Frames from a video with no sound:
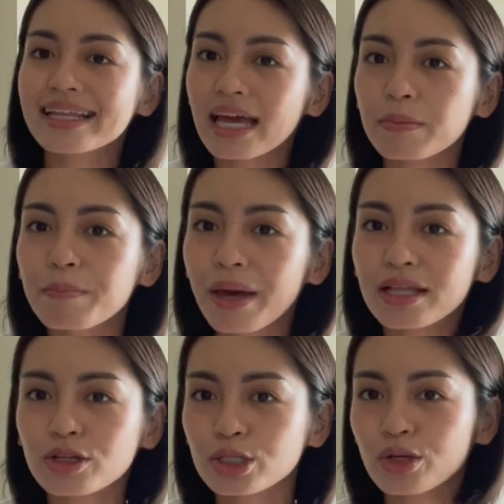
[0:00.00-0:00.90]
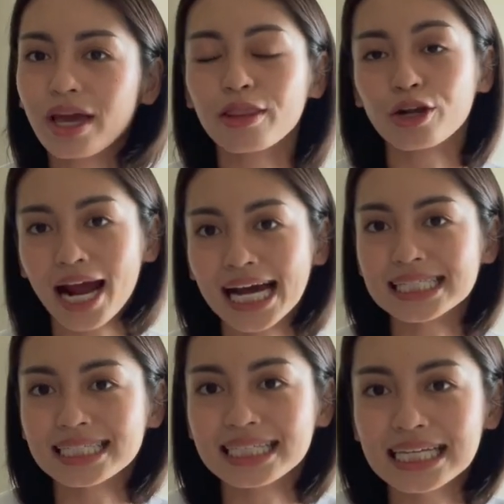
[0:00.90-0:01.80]
get better together as
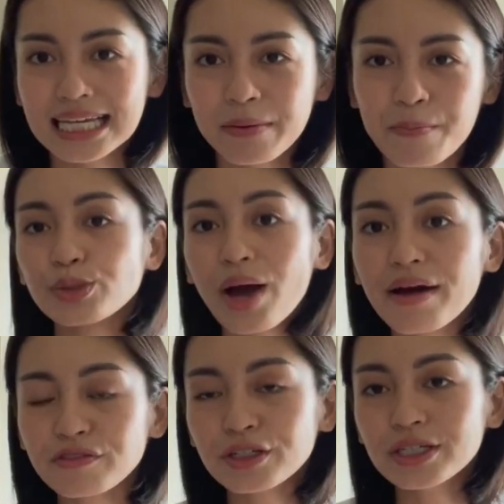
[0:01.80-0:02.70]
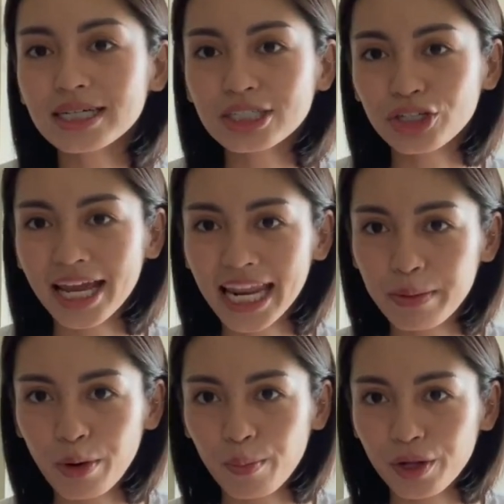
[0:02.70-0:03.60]
a team. So after ng training
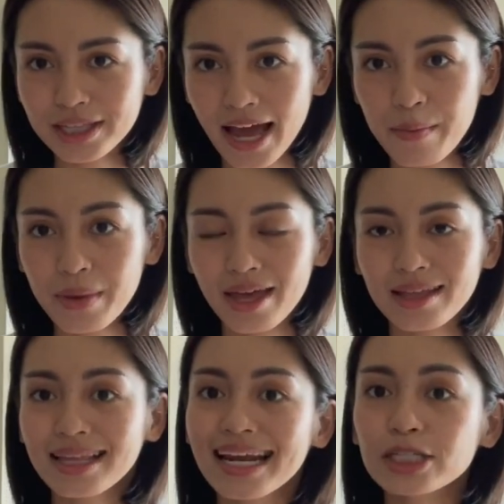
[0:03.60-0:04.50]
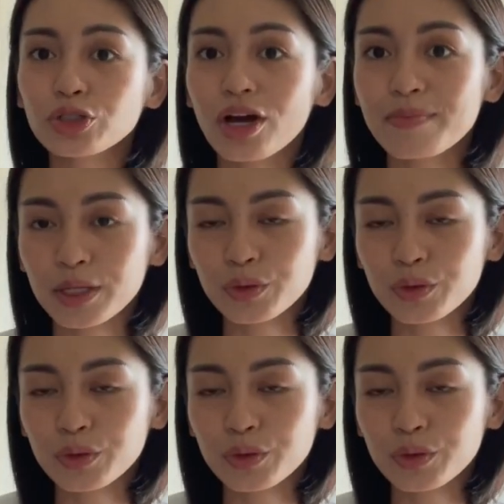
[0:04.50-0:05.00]
bubble namin, diretso kami